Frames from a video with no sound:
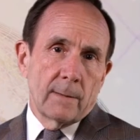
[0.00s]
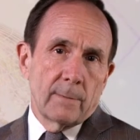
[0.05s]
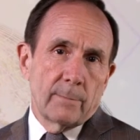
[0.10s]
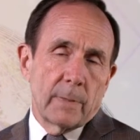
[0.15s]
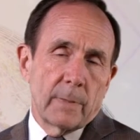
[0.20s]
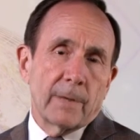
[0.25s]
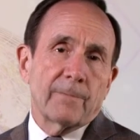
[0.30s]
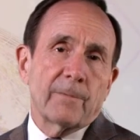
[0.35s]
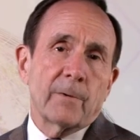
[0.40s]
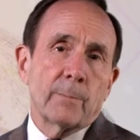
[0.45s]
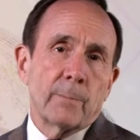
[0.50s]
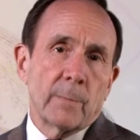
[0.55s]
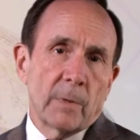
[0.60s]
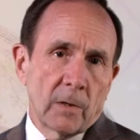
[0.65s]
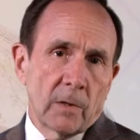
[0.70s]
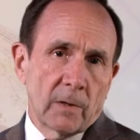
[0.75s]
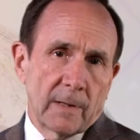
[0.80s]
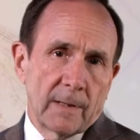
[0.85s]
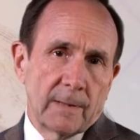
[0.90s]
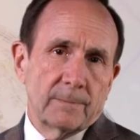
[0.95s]
But for
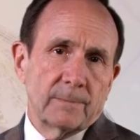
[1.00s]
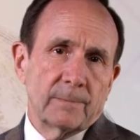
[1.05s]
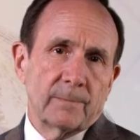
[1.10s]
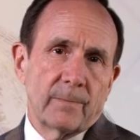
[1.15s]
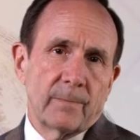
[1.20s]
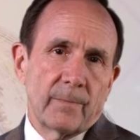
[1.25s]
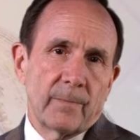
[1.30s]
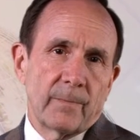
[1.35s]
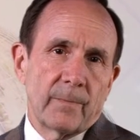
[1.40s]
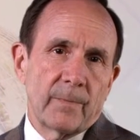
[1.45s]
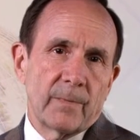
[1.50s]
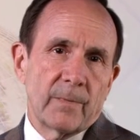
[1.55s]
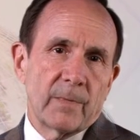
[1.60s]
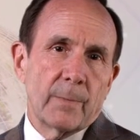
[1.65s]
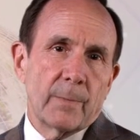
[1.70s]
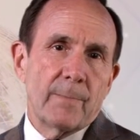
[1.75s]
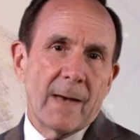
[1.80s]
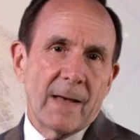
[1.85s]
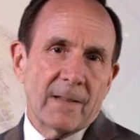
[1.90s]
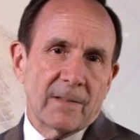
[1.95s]
Merlin,
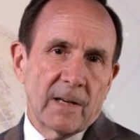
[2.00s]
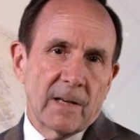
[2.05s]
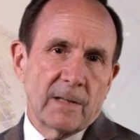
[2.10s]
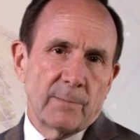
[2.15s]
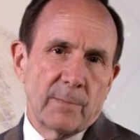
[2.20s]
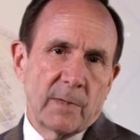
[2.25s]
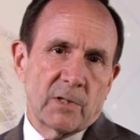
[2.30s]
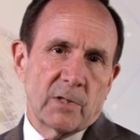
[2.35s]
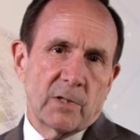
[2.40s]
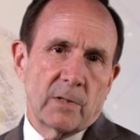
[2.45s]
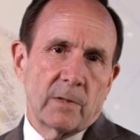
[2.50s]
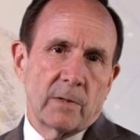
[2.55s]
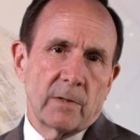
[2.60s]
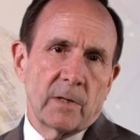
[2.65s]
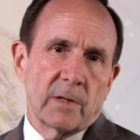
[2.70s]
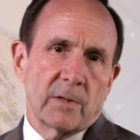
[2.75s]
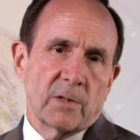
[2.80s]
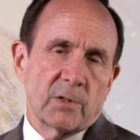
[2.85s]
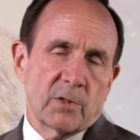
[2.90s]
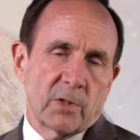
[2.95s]
the methane mission
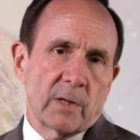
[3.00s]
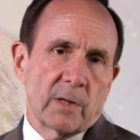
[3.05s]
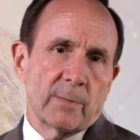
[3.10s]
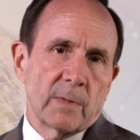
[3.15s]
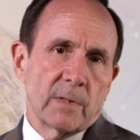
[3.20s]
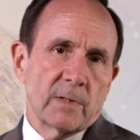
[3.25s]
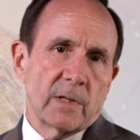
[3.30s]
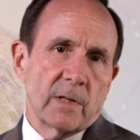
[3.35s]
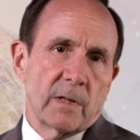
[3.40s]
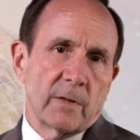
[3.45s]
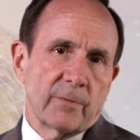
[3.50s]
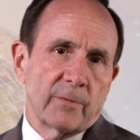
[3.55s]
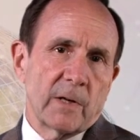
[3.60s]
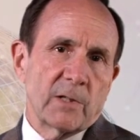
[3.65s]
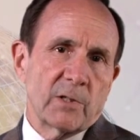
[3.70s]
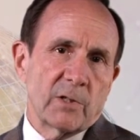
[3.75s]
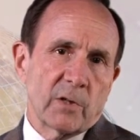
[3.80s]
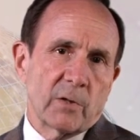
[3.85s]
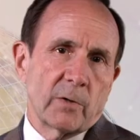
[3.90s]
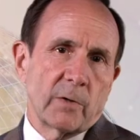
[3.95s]
that the Germans and the
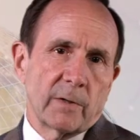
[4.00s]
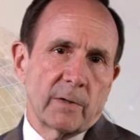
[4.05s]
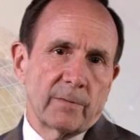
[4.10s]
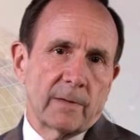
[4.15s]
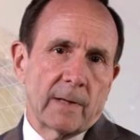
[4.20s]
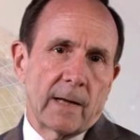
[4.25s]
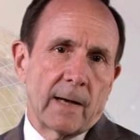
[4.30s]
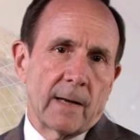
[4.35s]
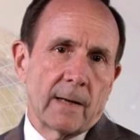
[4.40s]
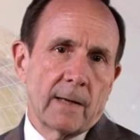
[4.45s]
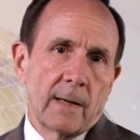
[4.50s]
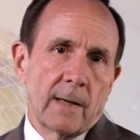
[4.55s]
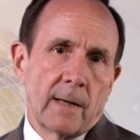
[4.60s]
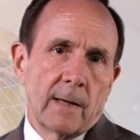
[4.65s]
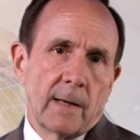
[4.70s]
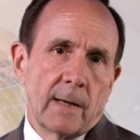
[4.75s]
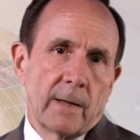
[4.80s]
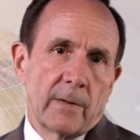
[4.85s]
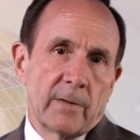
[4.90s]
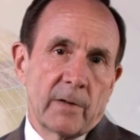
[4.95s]
French are going to fly,
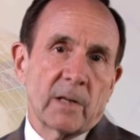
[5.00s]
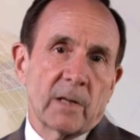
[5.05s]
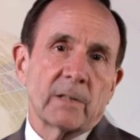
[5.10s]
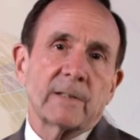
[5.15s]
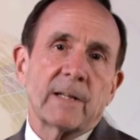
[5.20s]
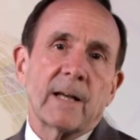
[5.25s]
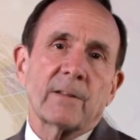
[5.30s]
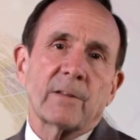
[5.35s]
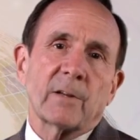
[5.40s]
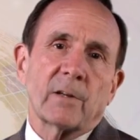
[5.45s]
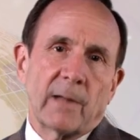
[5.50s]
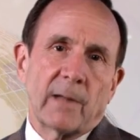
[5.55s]
they're going to take their